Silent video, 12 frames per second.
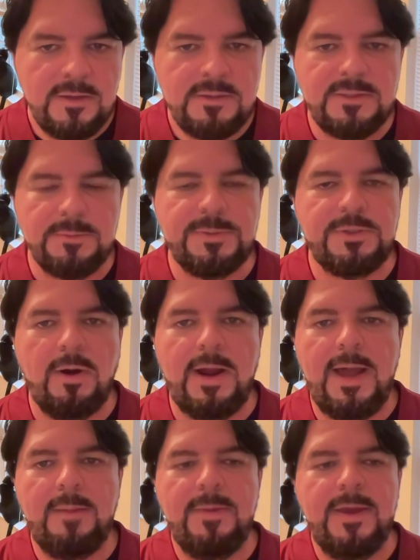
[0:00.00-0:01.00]

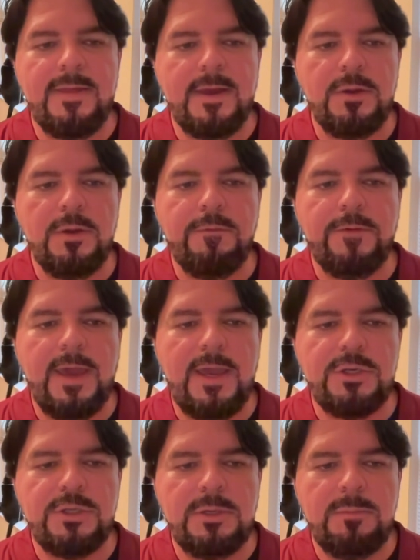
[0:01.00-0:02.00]
Subscribe, hit that
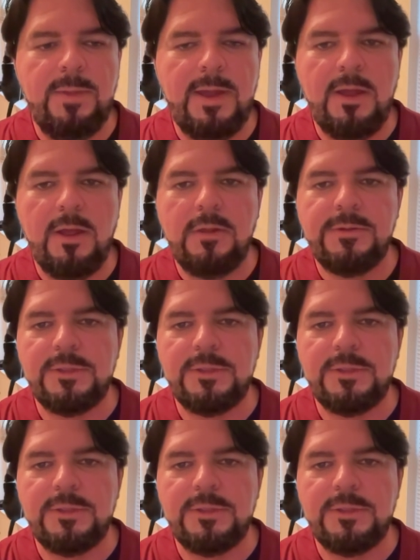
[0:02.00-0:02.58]
notification bell